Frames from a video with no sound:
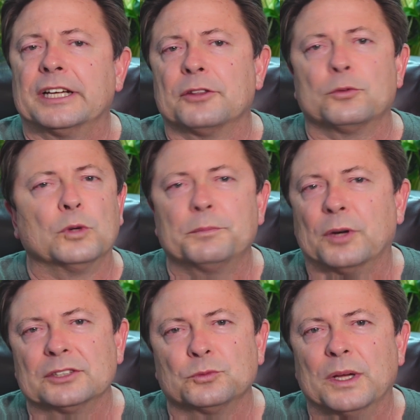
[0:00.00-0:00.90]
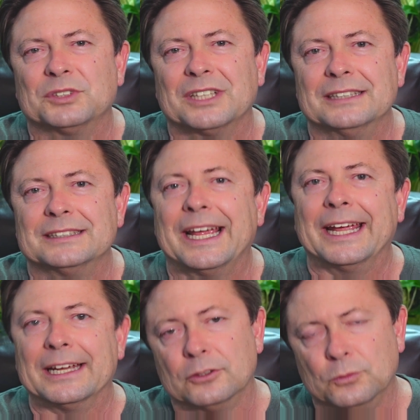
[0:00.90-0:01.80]
out the WordPress websites
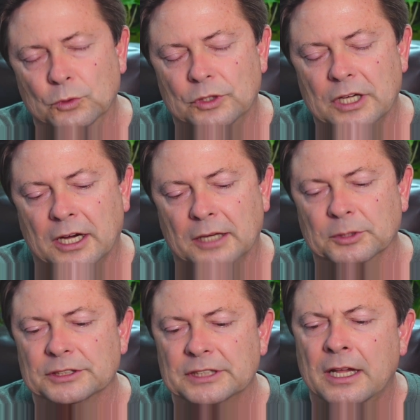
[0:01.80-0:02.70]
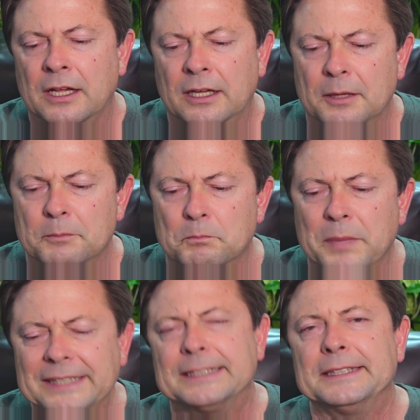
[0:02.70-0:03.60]
and WooCommerce.
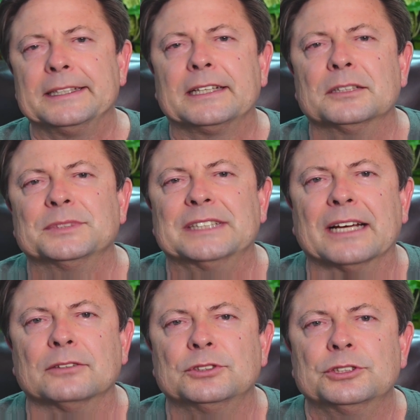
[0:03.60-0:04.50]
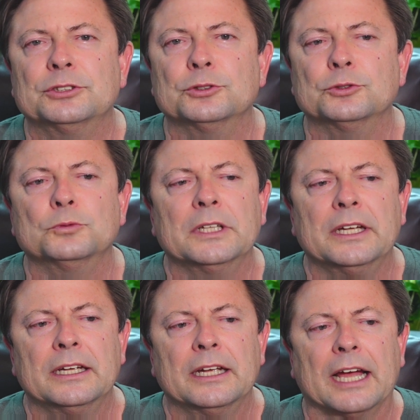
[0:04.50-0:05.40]
Basically, it comes down to
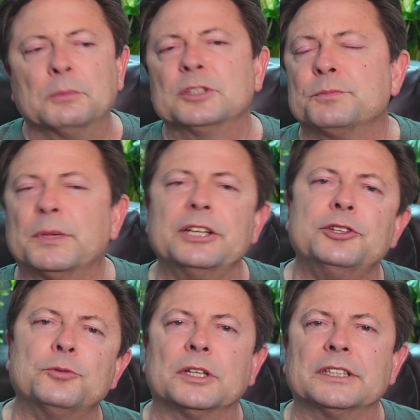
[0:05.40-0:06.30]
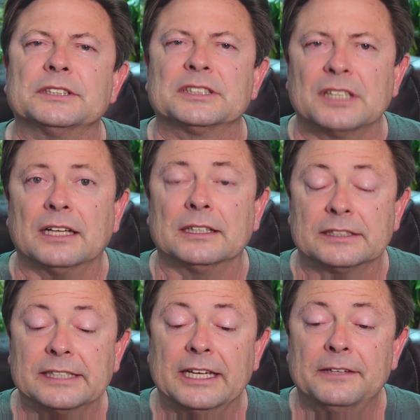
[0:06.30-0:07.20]
how much money do you want to
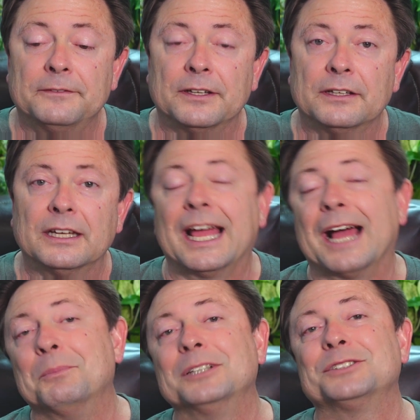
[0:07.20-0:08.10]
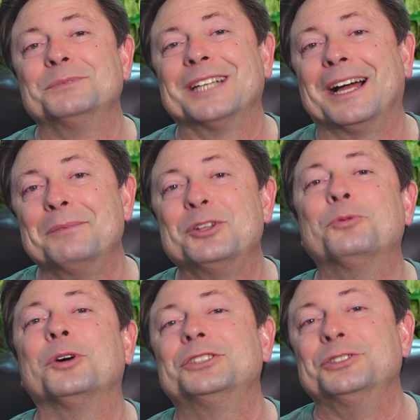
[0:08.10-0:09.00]
save? How much time do you
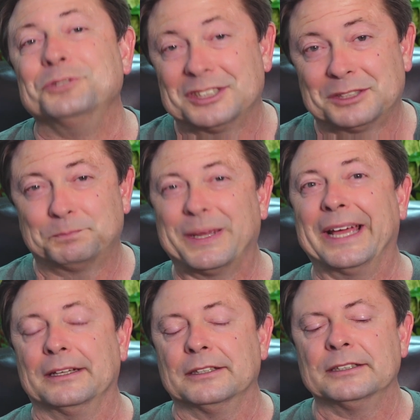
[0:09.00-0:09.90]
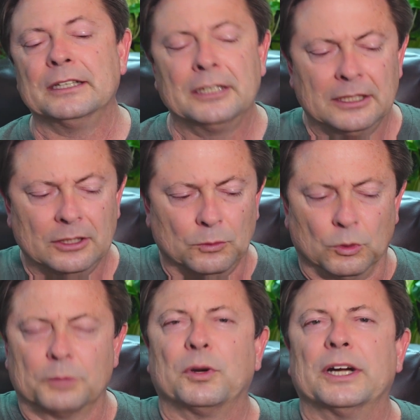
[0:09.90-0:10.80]
want to spend?
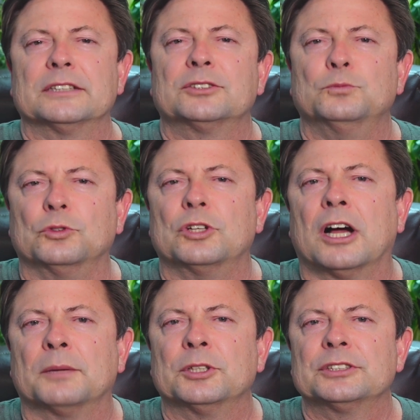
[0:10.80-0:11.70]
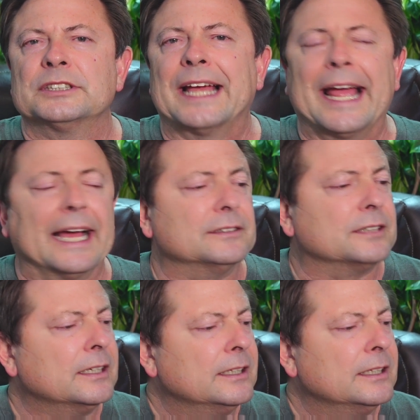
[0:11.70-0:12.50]
WordPress, WooCommerce has